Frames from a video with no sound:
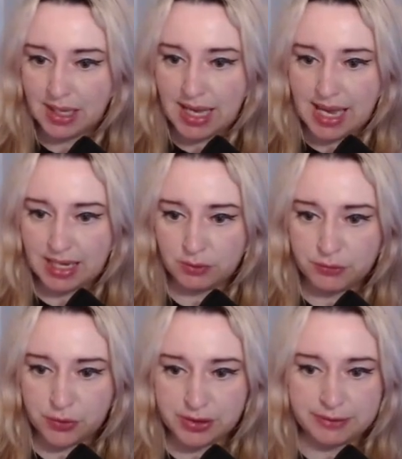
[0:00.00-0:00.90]
And of
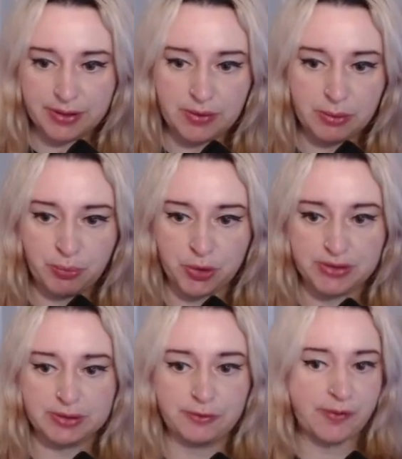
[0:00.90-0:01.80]
course, very
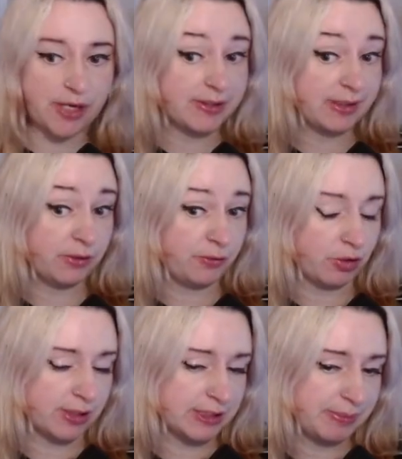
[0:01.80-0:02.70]
important, the Fairy Tale
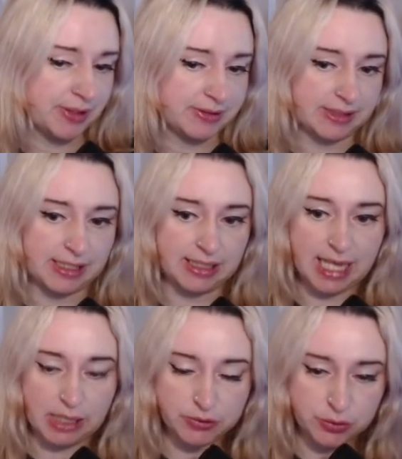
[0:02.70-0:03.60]
Forest, because it
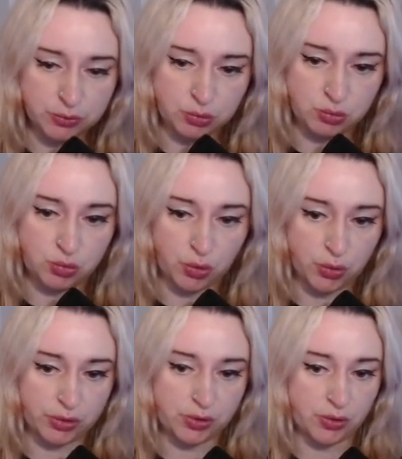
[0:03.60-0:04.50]
allows you to
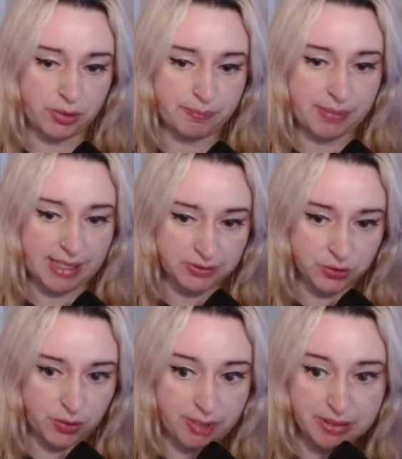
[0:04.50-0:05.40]
draw your battle
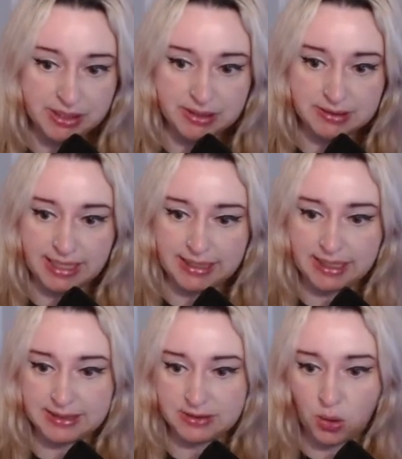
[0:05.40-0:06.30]
cry minions, and
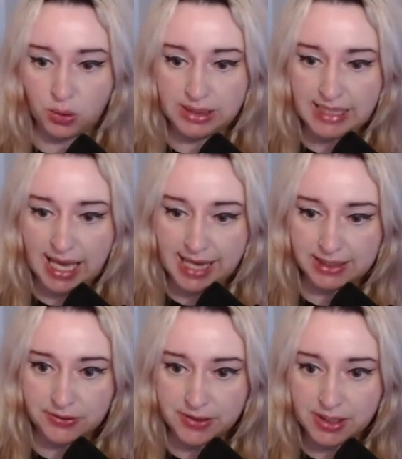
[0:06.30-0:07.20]
that is only
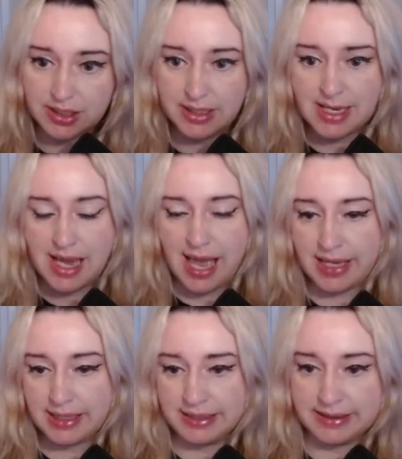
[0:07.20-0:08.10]
Hagatha,
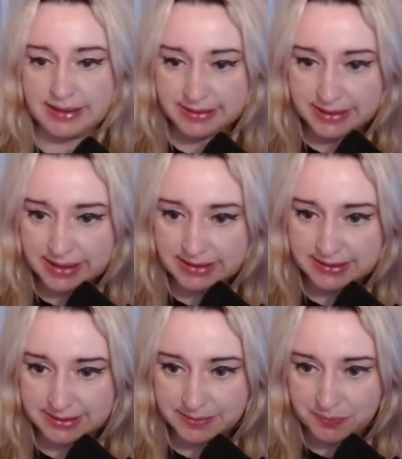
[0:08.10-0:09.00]
and in this
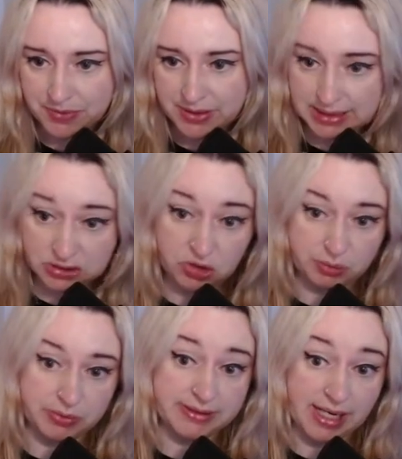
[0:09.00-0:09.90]
list,
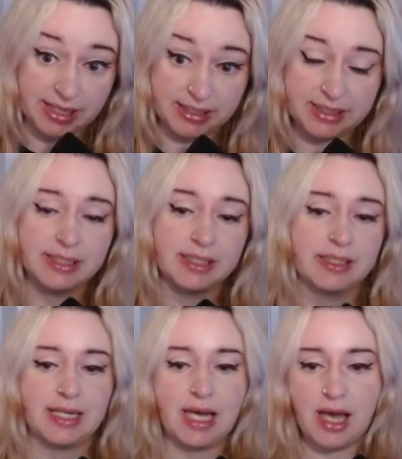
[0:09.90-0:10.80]
Instrument Tech.
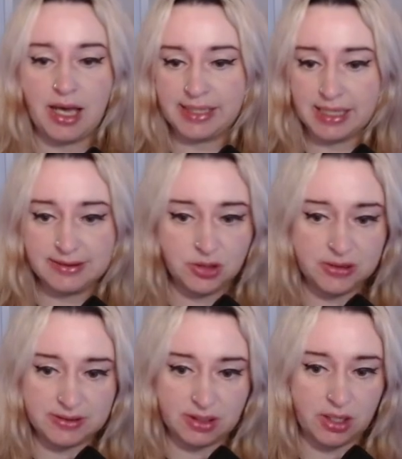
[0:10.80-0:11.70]
That's
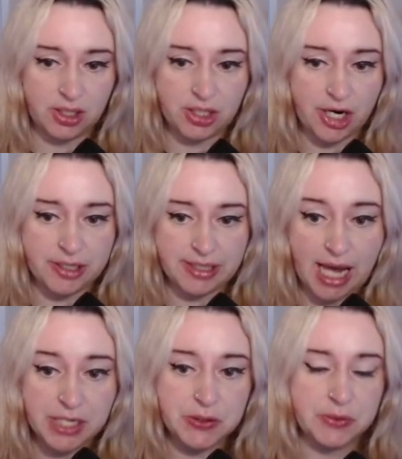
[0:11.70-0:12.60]
just a card
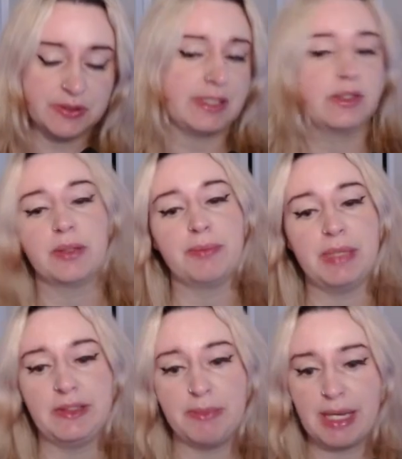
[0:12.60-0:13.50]
I used in
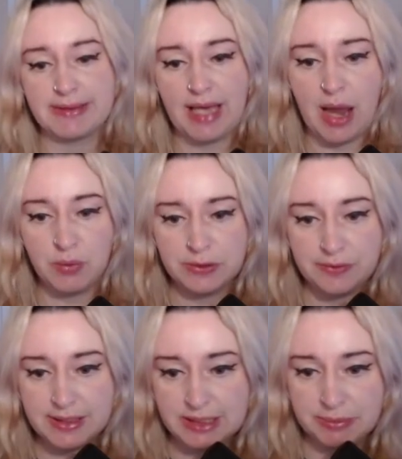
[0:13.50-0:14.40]
the meta I was
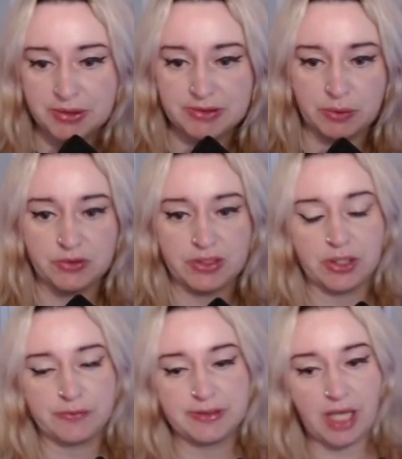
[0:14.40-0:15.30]
facing because there was a
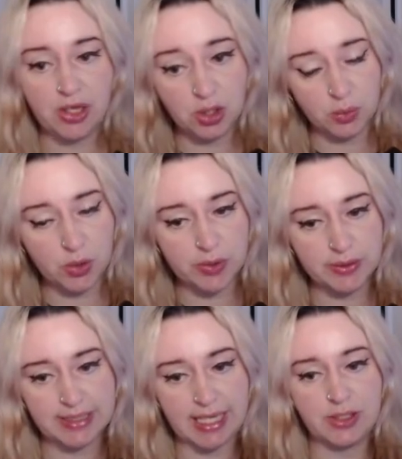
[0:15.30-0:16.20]
lot of cycle
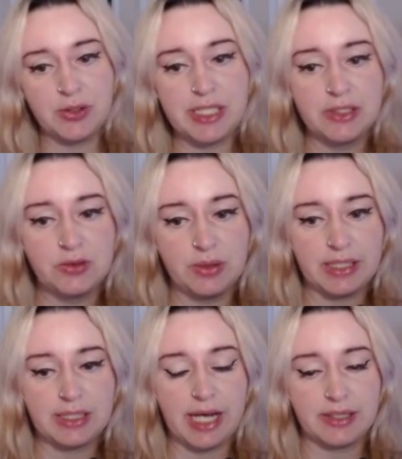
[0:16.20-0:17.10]
rogues, and you needed to
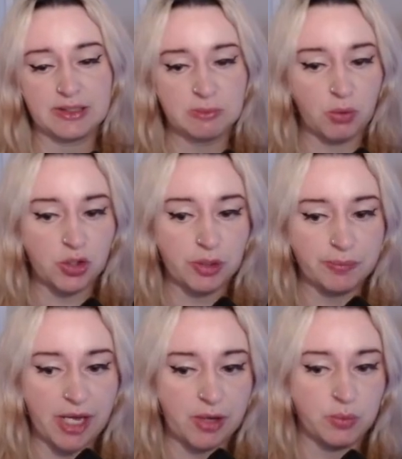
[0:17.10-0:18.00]
like kind of smork them
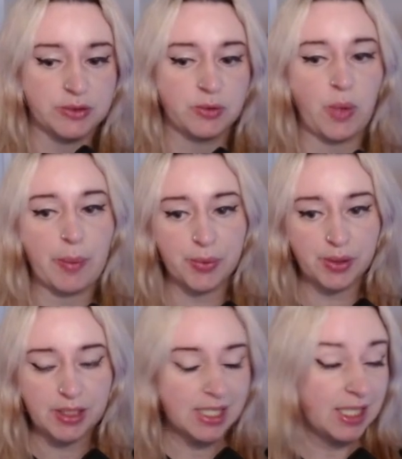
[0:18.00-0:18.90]
down with the
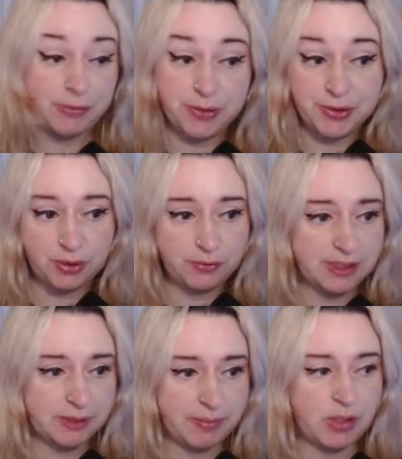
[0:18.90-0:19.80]
weapon. If you don't
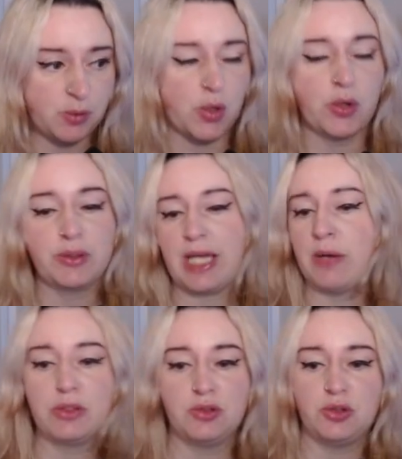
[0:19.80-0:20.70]
face many rogues, I
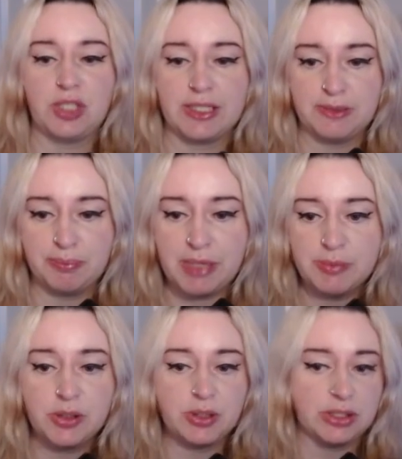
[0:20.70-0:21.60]
would suggest
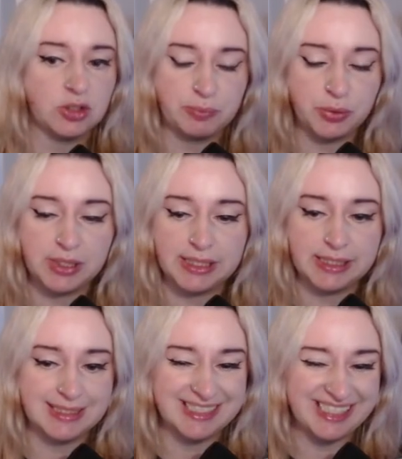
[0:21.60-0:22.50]
maybe you can just put in
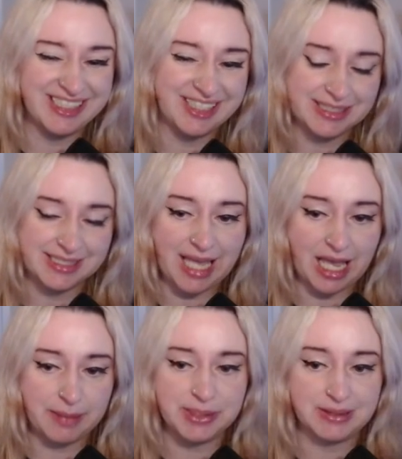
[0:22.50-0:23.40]
Incendius
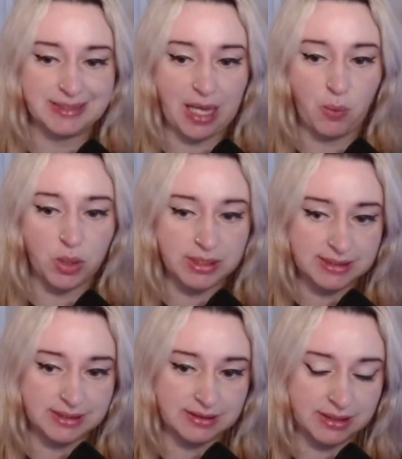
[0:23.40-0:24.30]
again, because that was
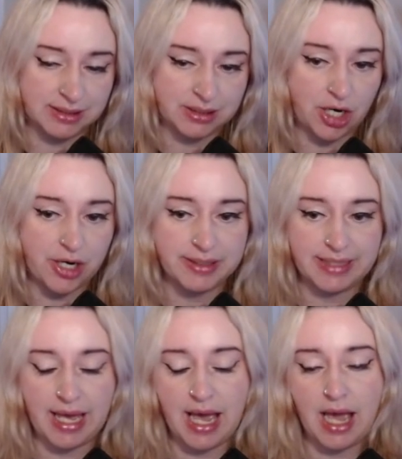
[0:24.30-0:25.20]
the card
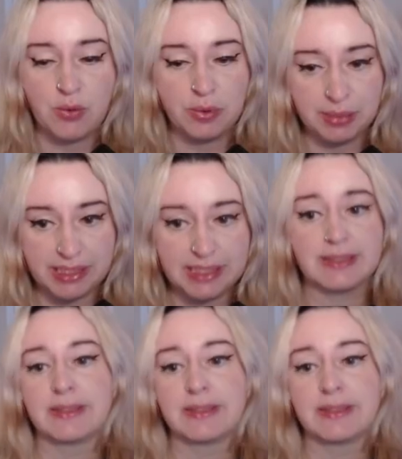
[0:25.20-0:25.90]
that I replaced.